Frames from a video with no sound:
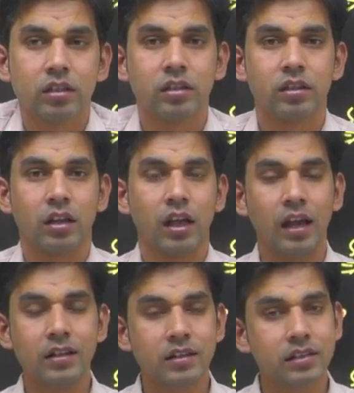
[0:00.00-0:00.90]
had
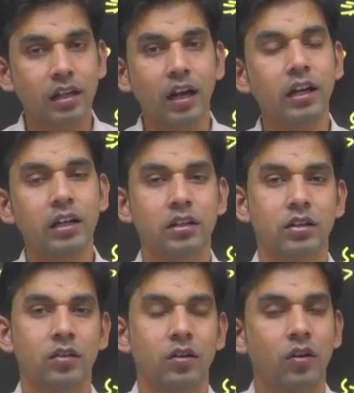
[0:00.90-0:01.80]
decided
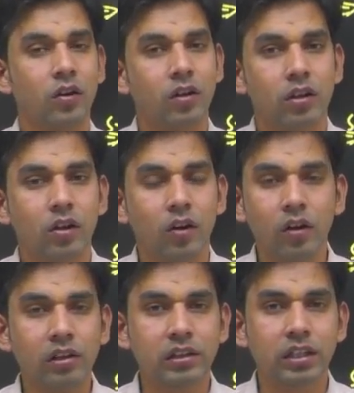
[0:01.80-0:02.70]
all
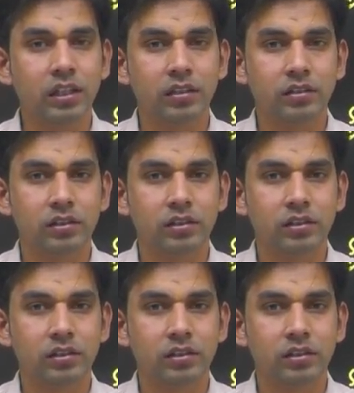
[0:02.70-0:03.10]
things.